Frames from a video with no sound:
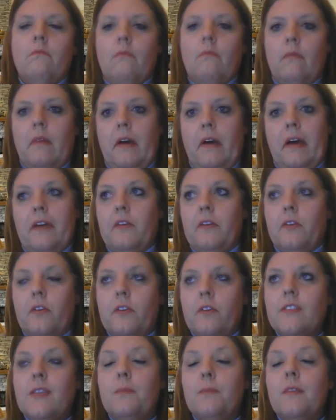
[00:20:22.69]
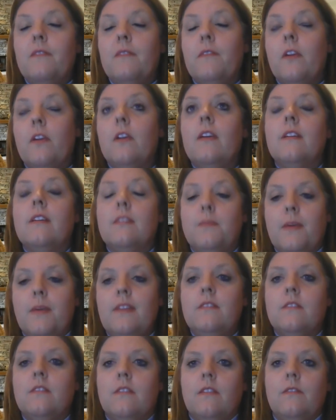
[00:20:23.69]
I don't know, something very
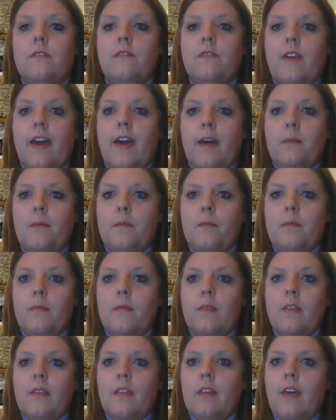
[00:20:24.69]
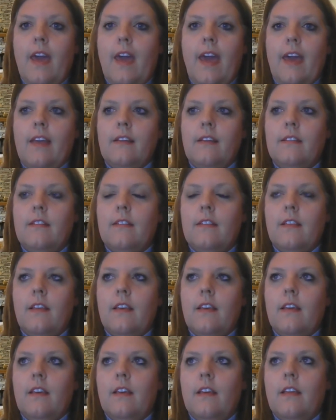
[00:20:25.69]
expensive, and
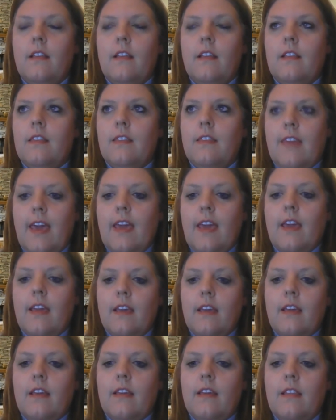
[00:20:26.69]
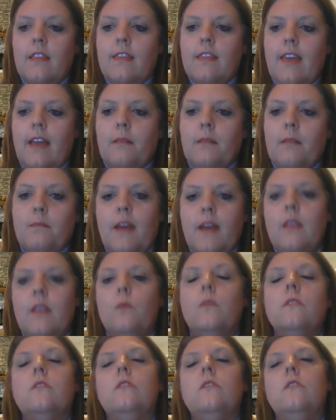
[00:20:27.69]
they that money
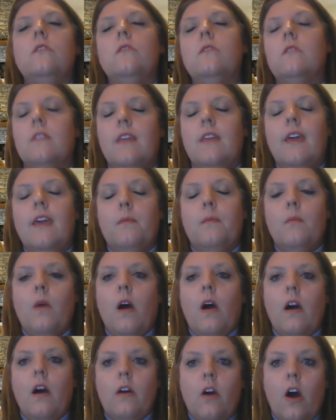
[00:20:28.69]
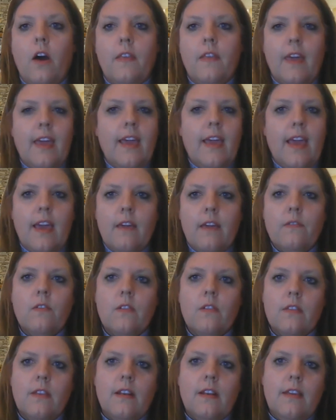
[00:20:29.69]
was due to them. Are they ever
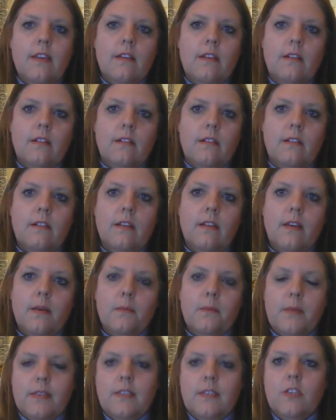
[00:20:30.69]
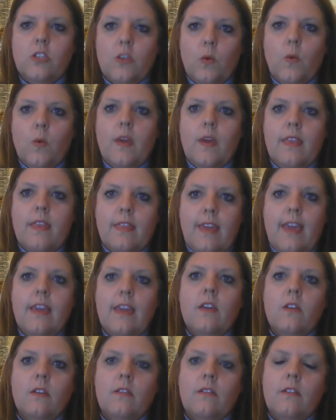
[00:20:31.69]
in the legal position where they
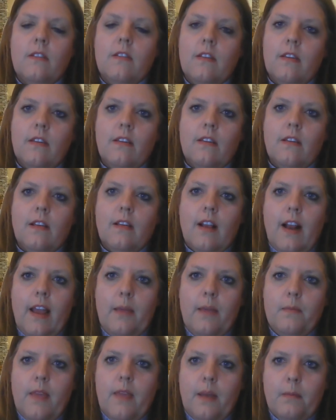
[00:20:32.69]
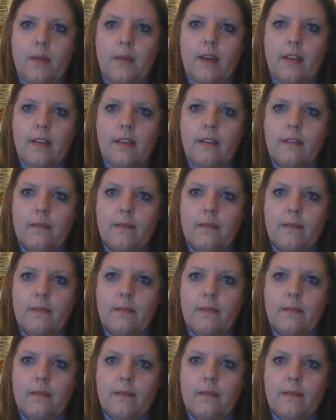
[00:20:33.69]
could claim that money?